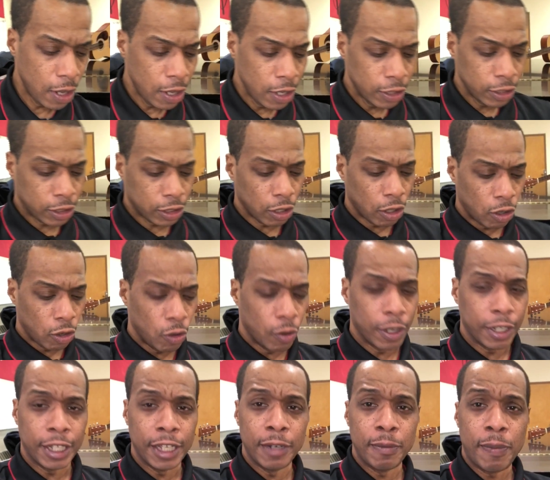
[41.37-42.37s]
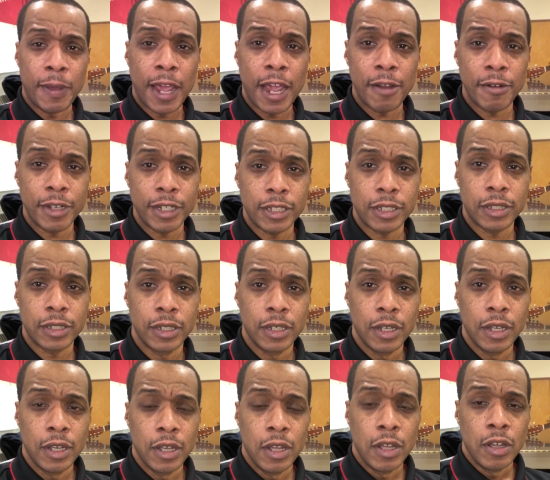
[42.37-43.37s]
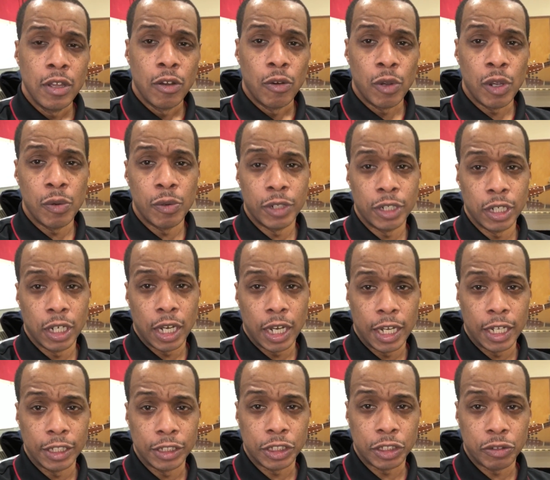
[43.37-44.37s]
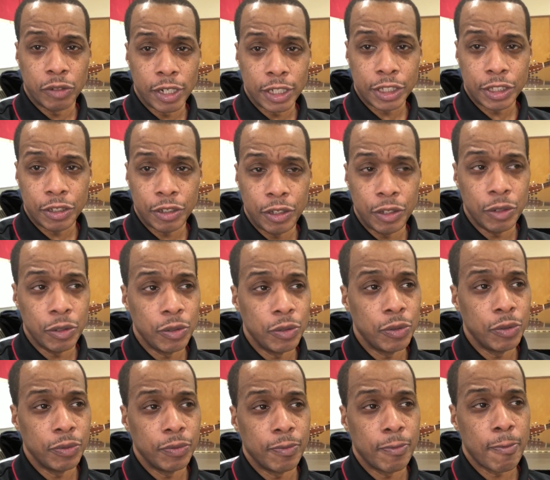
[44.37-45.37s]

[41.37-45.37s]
So, again, parents, we want to stress to you